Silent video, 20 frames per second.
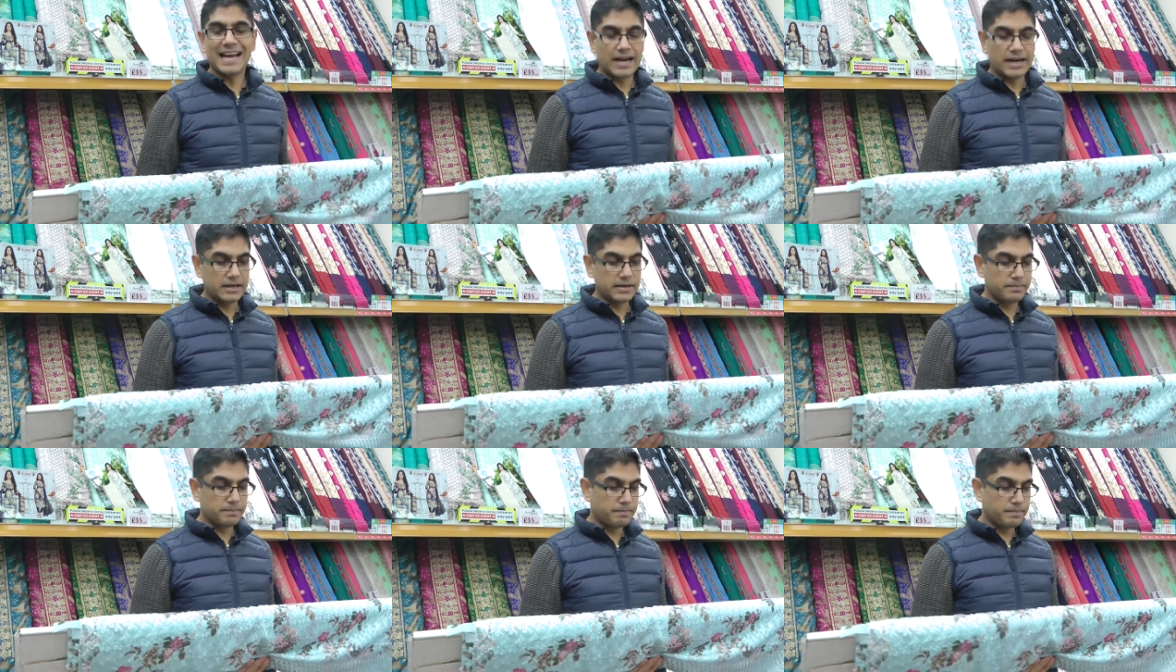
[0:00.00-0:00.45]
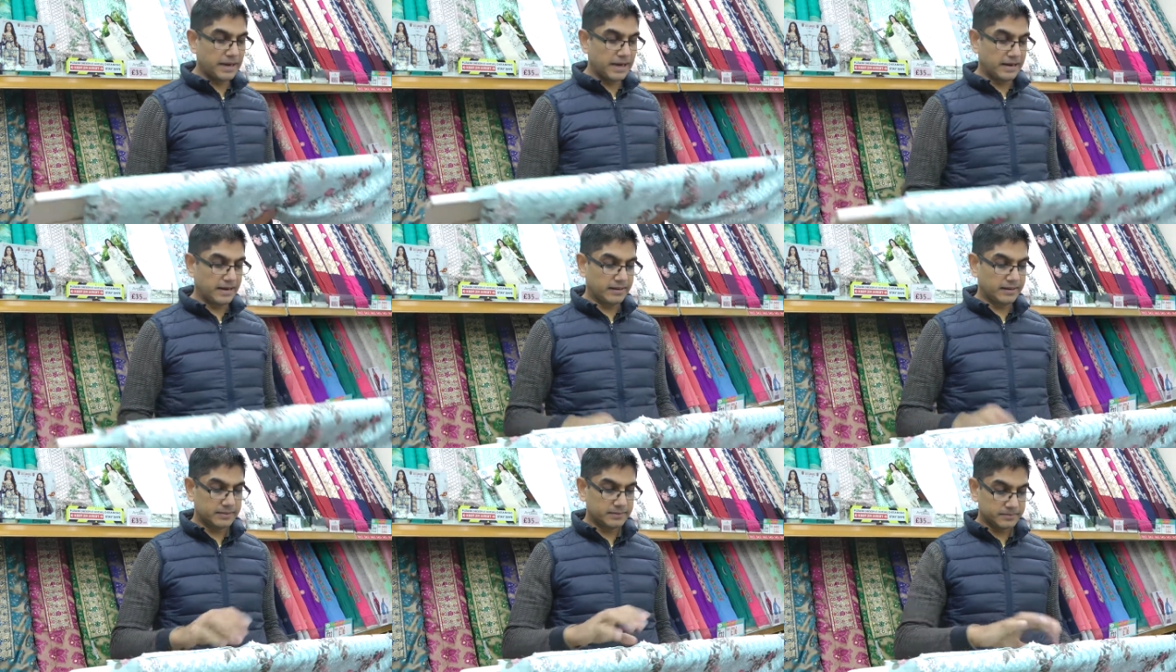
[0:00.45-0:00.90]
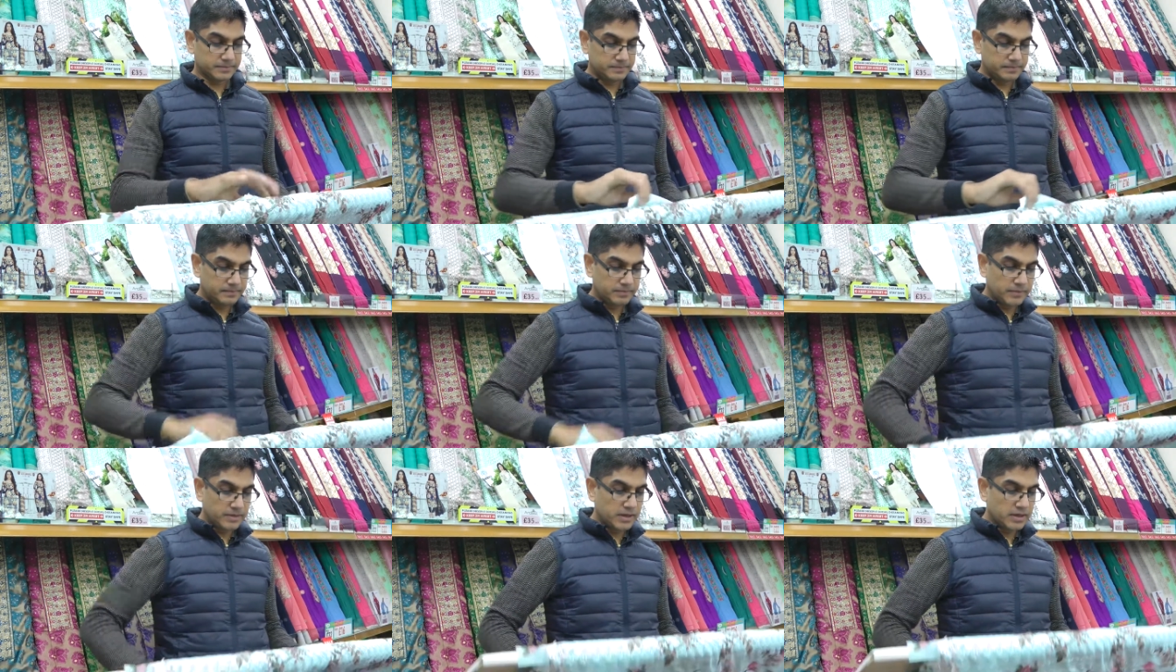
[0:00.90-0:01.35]
and back.
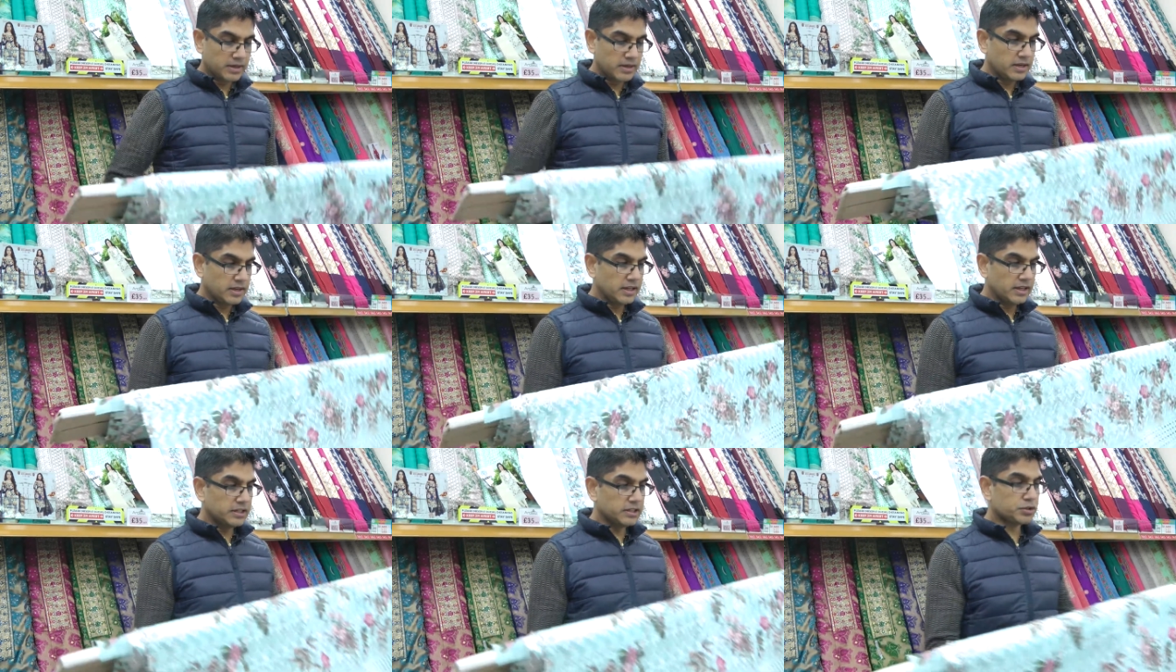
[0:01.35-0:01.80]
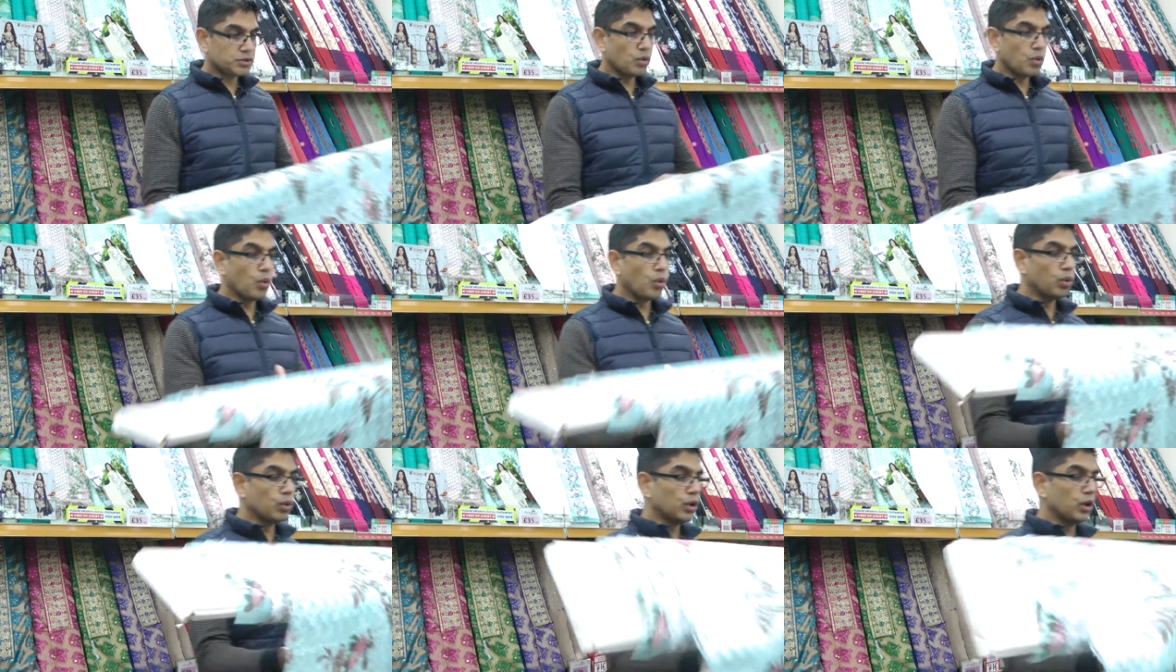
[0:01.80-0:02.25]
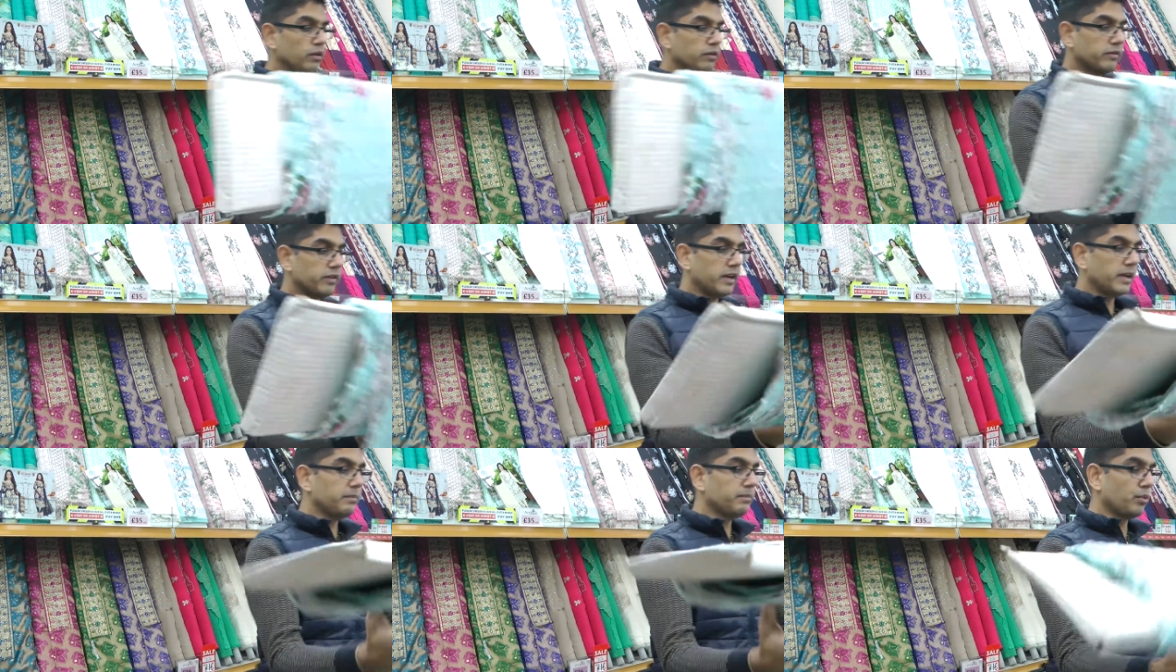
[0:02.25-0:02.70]
It's all
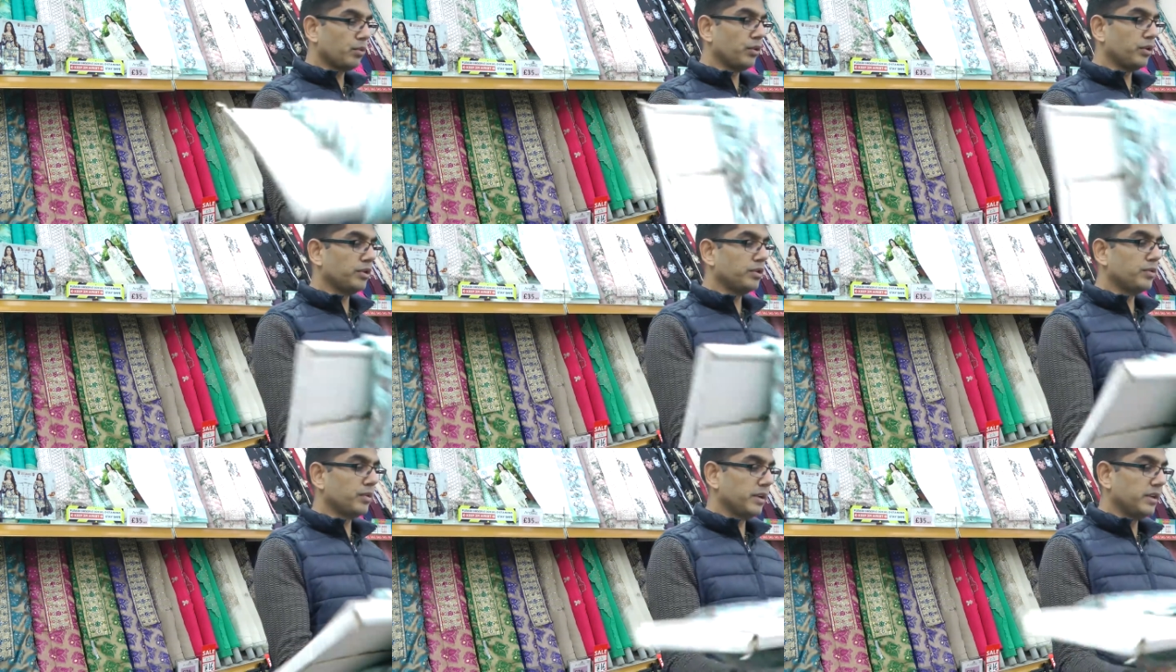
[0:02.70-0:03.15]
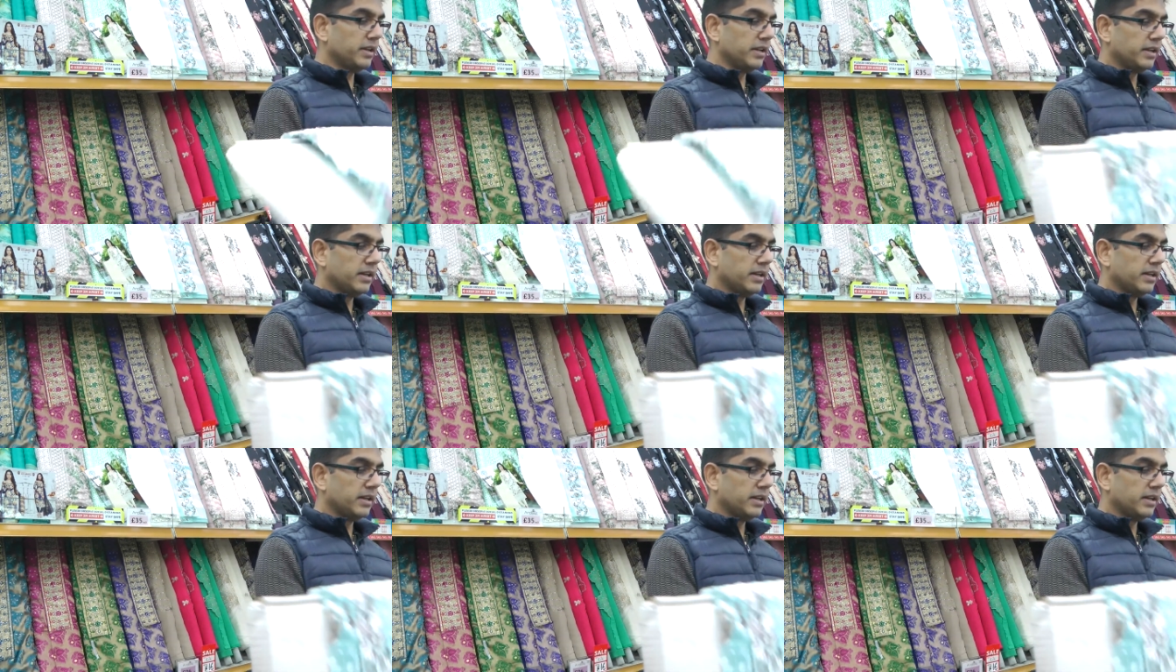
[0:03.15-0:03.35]
over embroidery.